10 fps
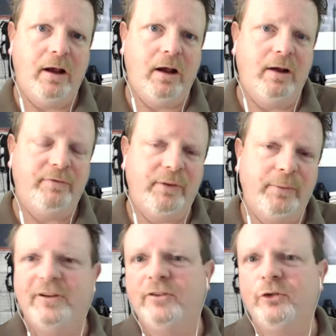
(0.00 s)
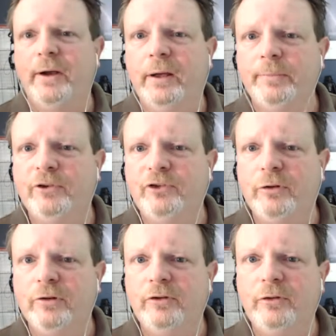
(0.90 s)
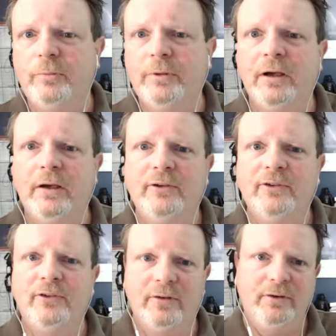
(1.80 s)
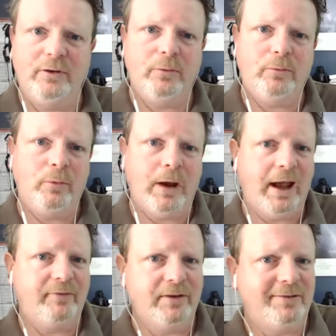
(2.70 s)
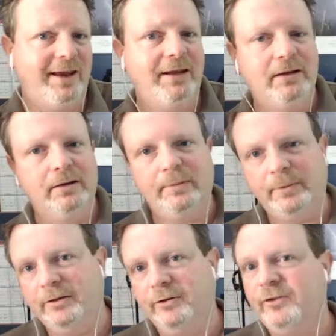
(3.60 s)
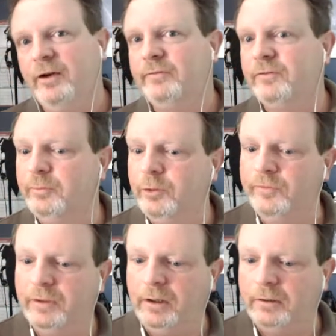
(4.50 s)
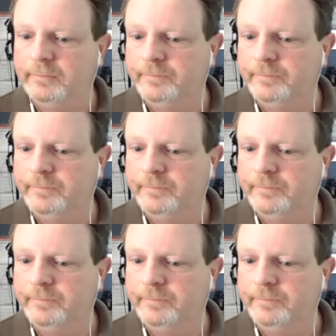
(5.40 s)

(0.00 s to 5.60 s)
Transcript: of the potential help that you can do because you haven't taken it upon yourself to move along.